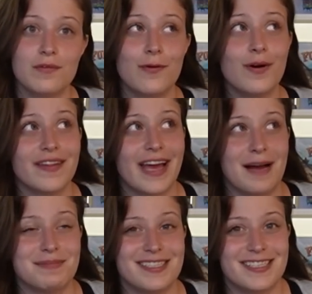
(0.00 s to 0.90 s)
for the
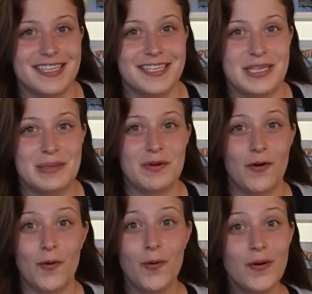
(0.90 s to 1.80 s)
captain's team,
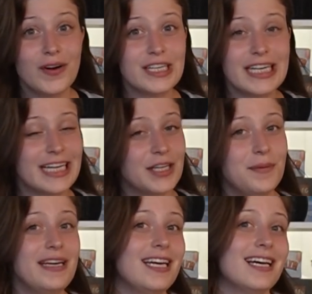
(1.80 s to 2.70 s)
or it could
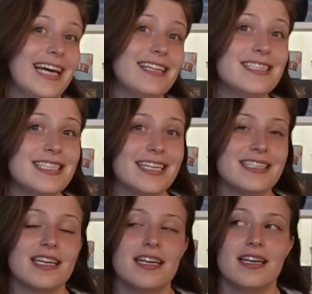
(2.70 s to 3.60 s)
be against
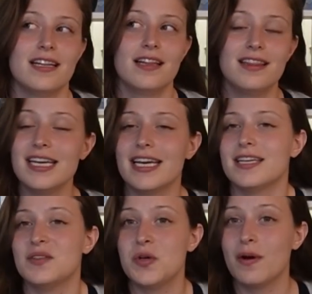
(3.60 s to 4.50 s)
it. The thing
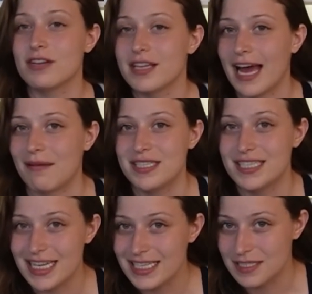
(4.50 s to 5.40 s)
is, whoever the captain
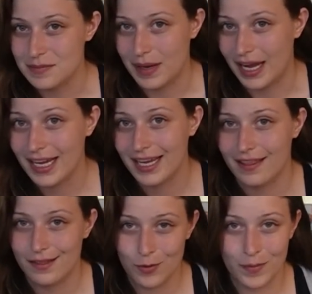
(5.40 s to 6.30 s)
doesn't pick
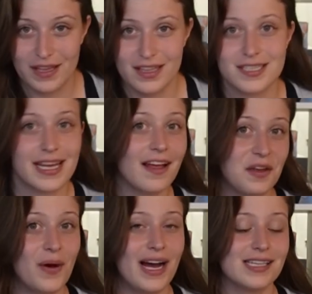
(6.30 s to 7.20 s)
will be the
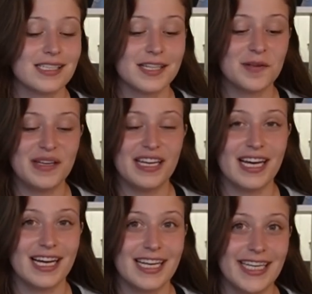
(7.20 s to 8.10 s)
scallywags, and they'll
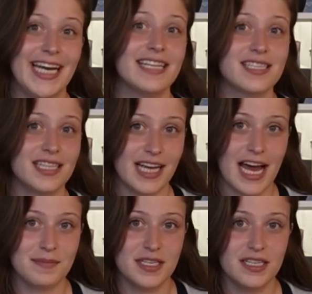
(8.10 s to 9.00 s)
be against the
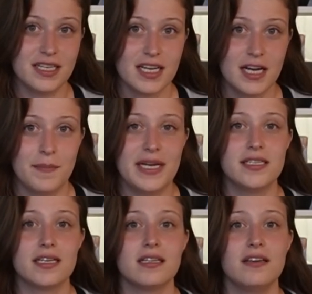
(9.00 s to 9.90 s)
captain,
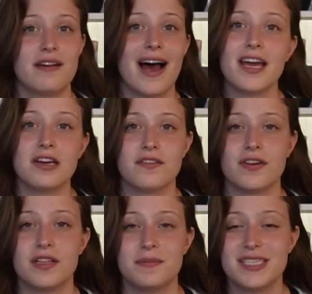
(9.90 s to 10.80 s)
basically vying
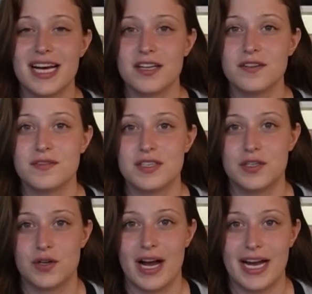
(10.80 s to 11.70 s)
for themselves to
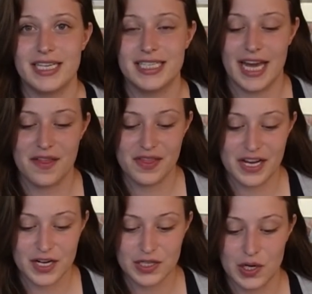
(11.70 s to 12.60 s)
try to get
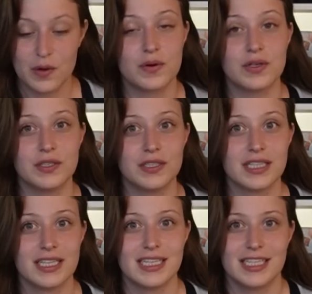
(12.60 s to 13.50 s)
their total
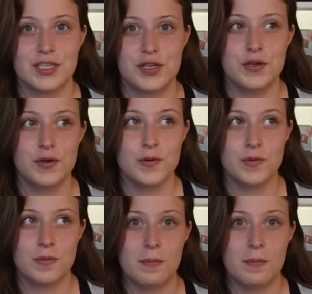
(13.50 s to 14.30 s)
to